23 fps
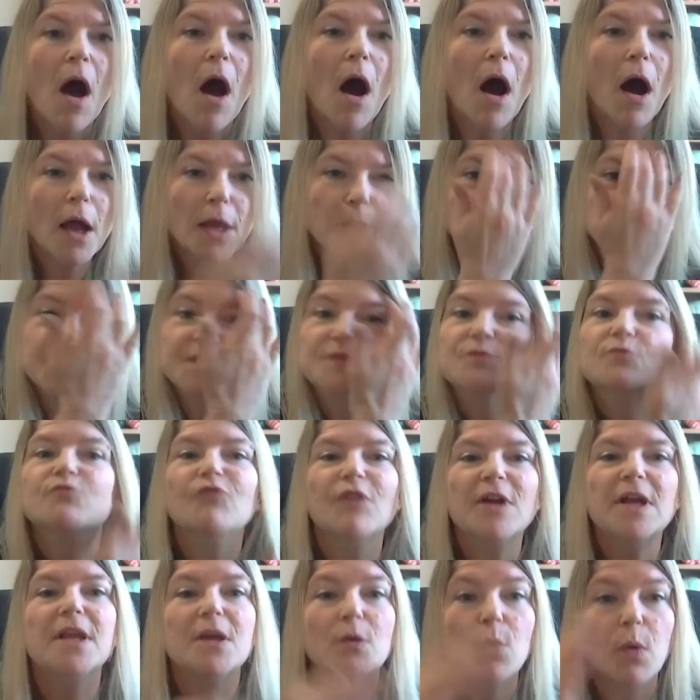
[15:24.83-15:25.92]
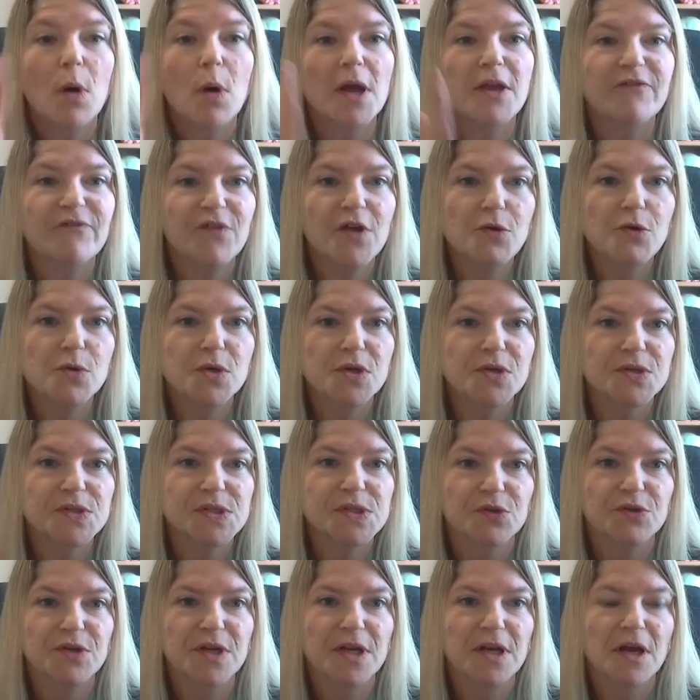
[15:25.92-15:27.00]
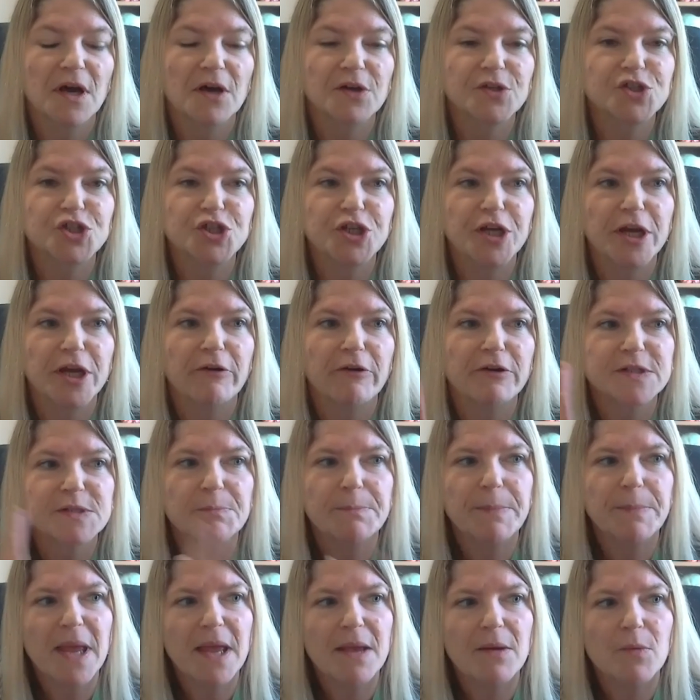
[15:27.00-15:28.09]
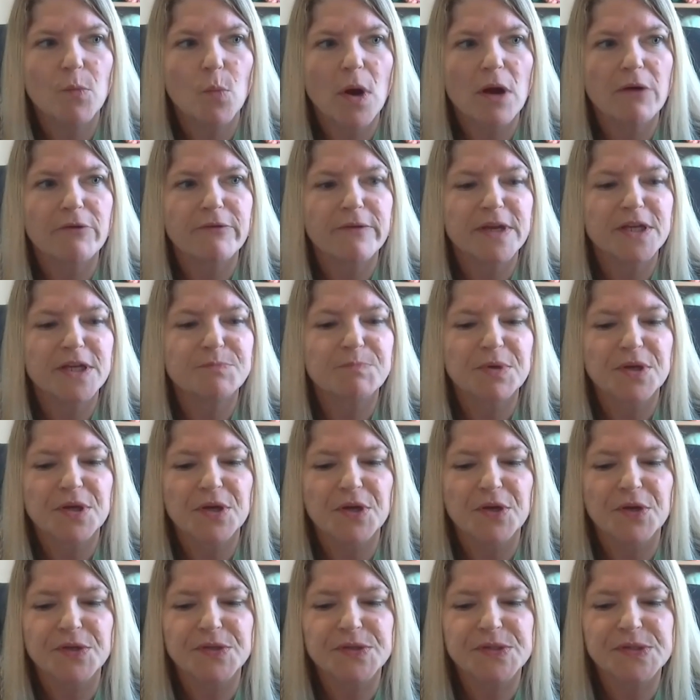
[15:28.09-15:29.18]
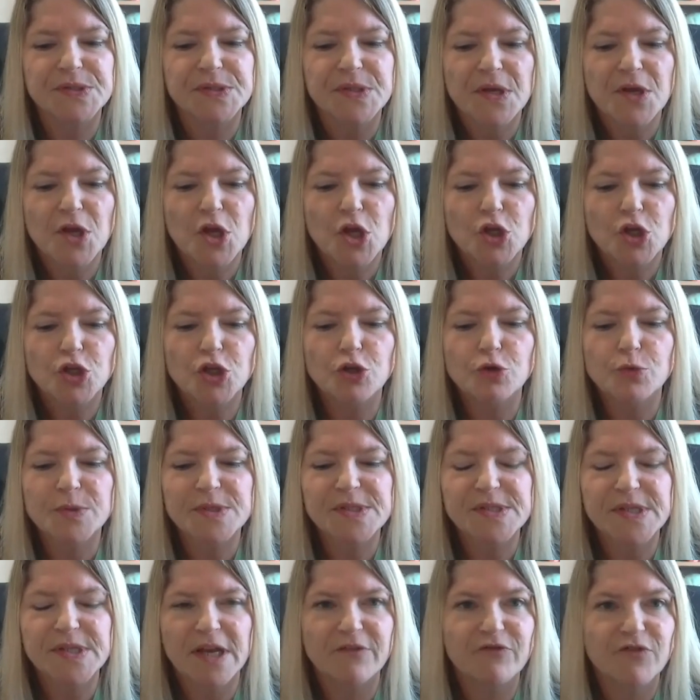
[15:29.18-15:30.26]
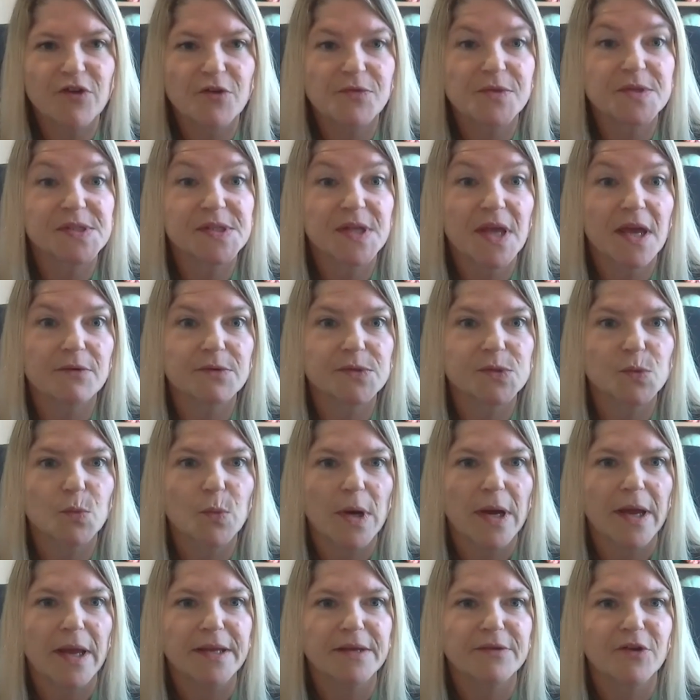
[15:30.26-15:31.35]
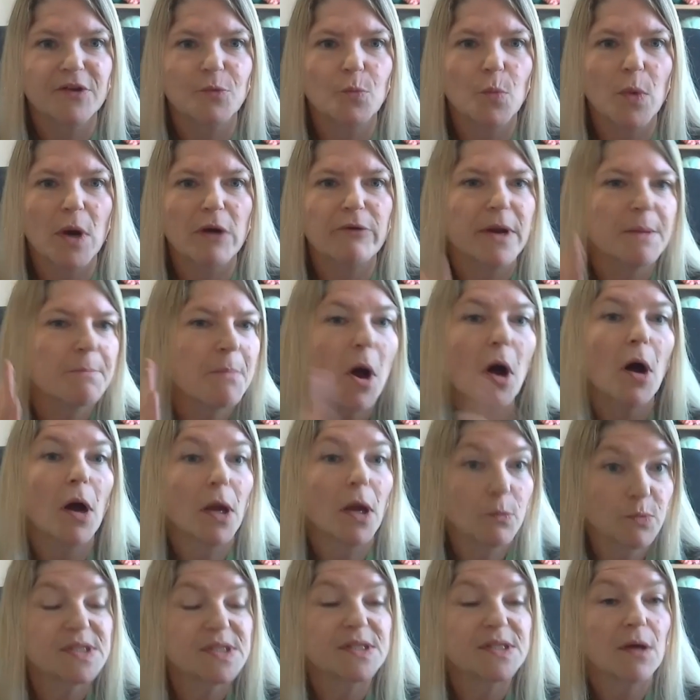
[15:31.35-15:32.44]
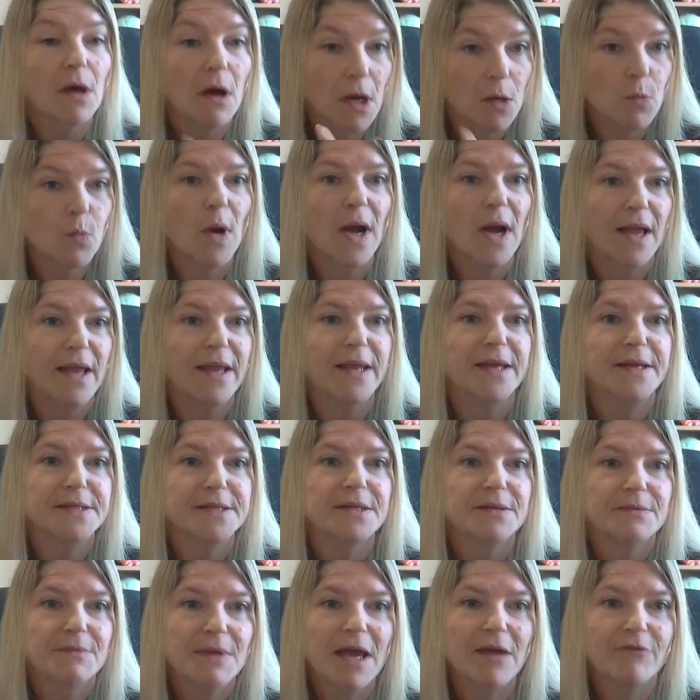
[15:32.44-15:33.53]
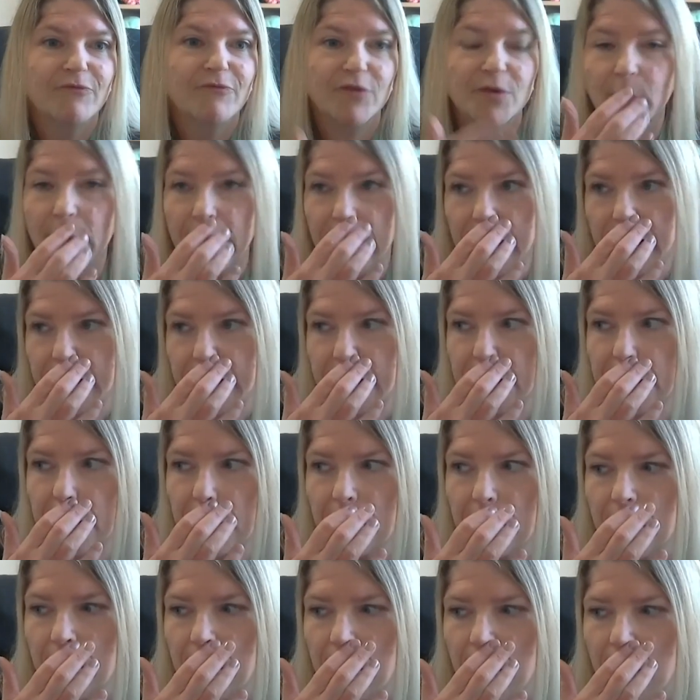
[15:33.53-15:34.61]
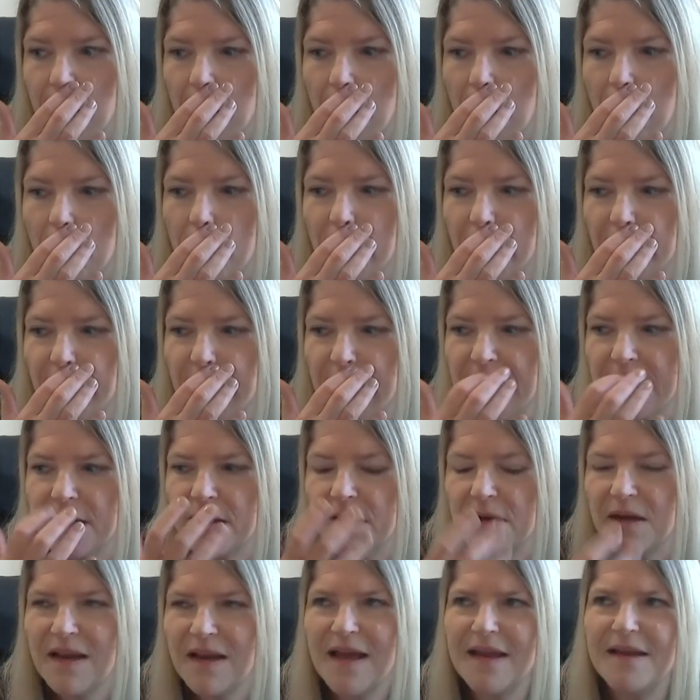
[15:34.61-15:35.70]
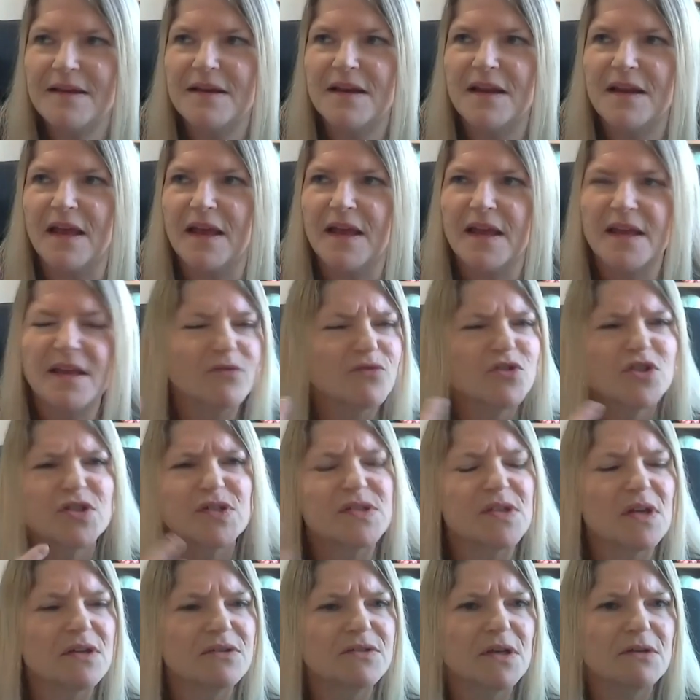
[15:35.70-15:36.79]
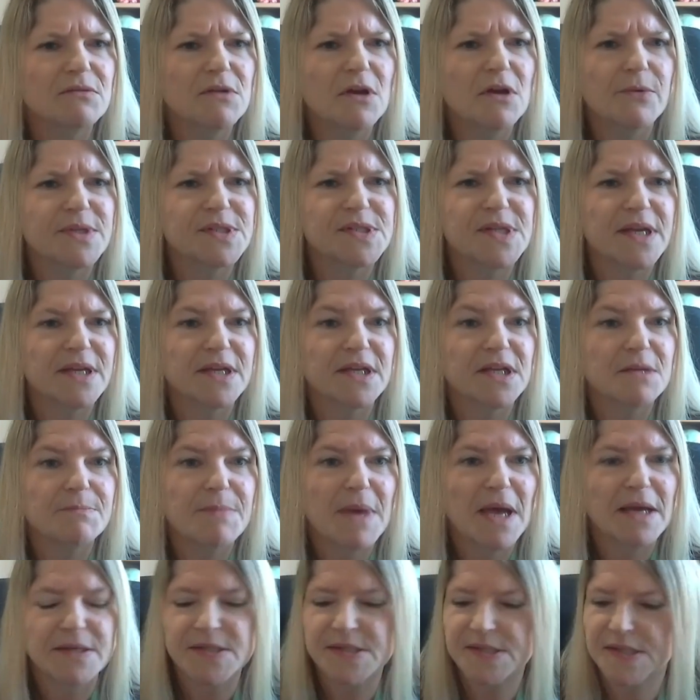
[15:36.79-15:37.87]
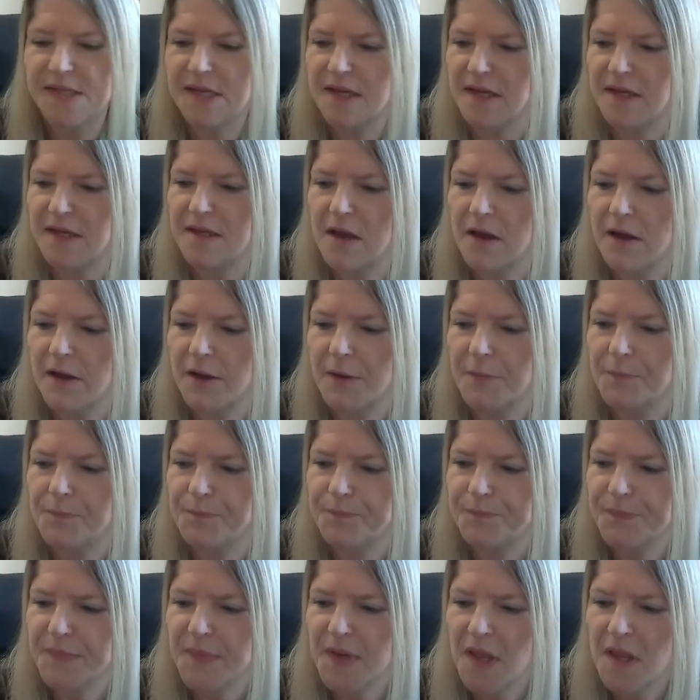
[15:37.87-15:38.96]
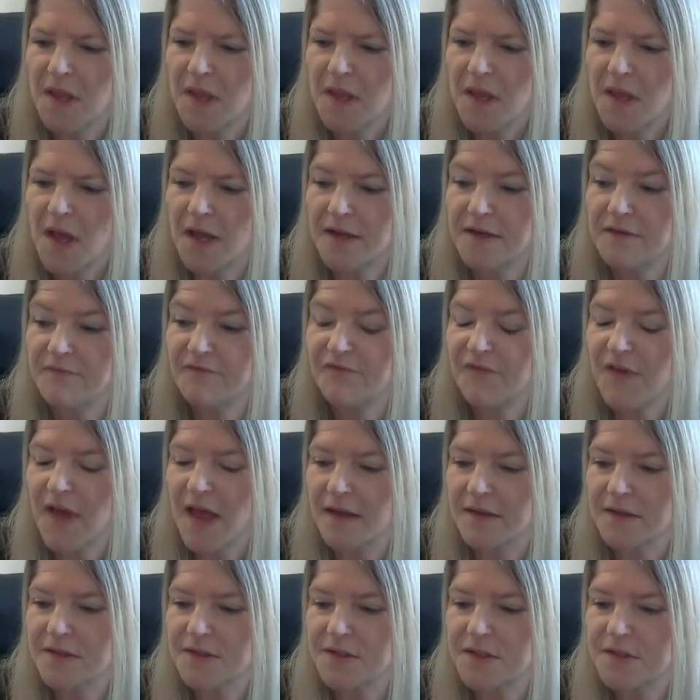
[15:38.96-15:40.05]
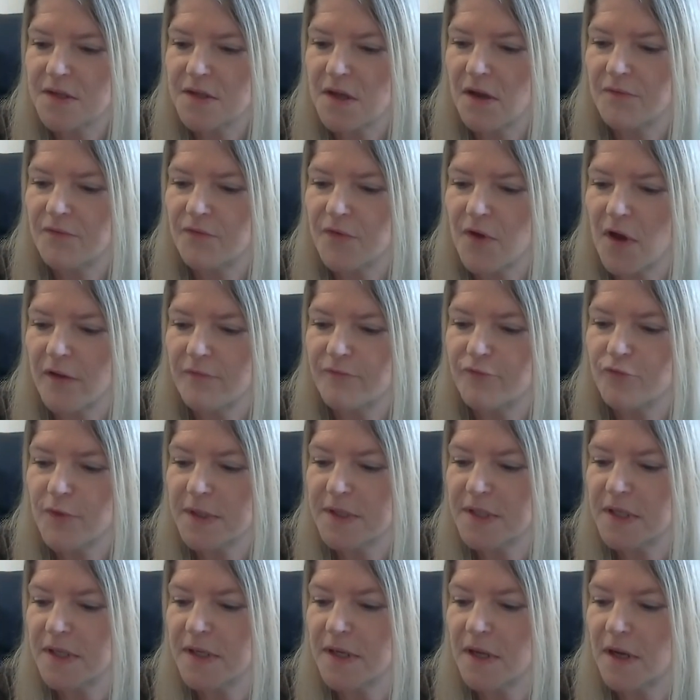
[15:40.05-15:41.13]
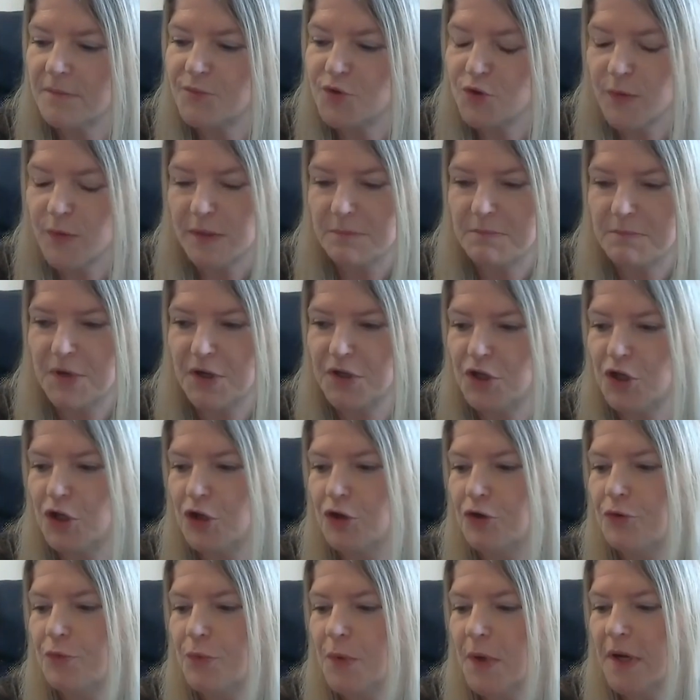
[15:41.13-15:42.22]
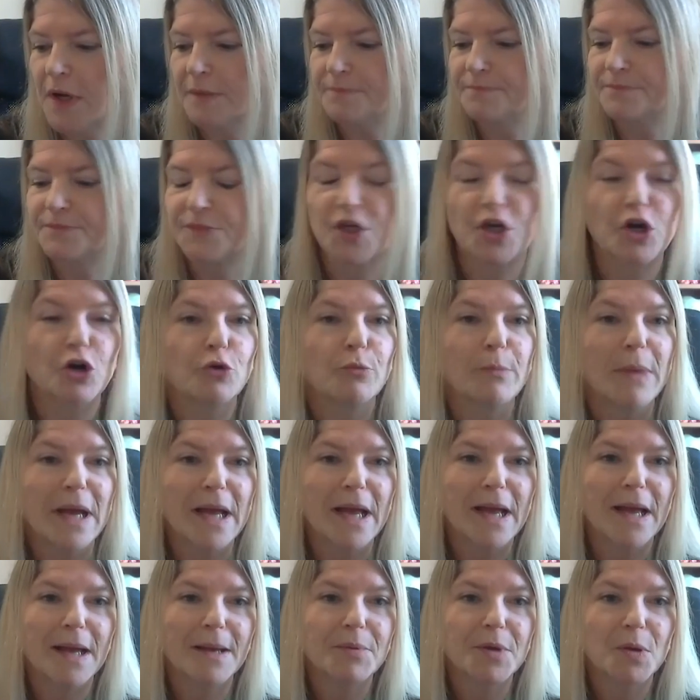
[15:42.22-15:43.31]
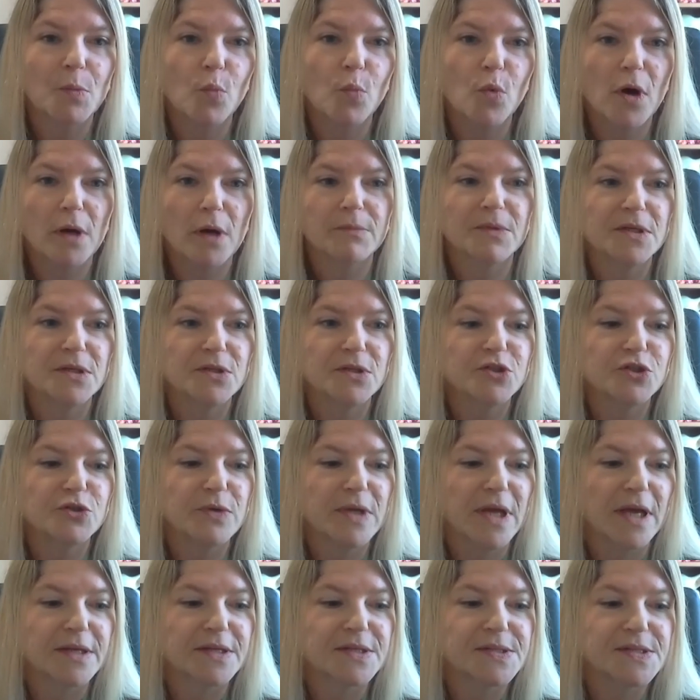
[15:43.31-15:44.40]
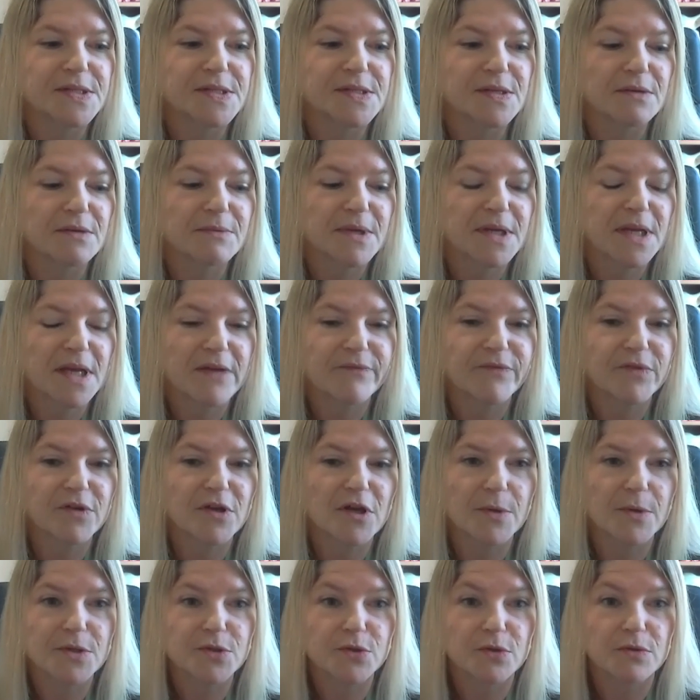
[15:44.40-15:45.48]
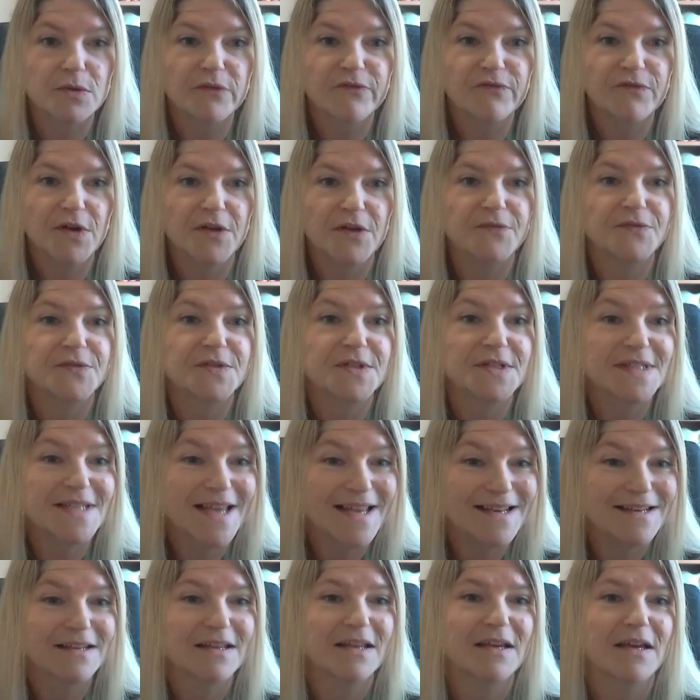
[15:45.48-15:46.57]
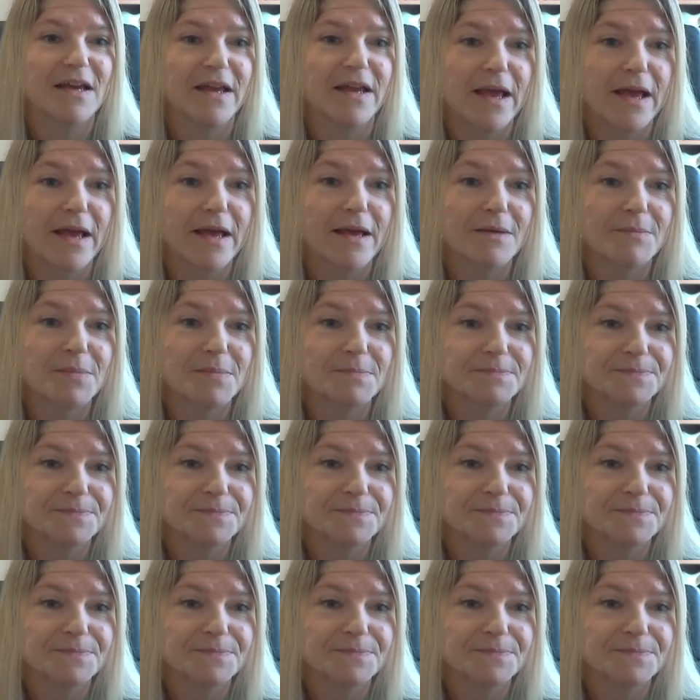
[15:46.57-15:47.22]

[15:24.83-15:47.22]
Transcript: I was really quite focused on it last year. I was a bit worried because you were saying throw the scales away, don't worry. But I weighed every week. But then lately, I don't know, it's taken a back seat. And in fact, I'm doing my new goal map. And what I'm going to do next is I'm going to have a go at doing the 5 to 10K app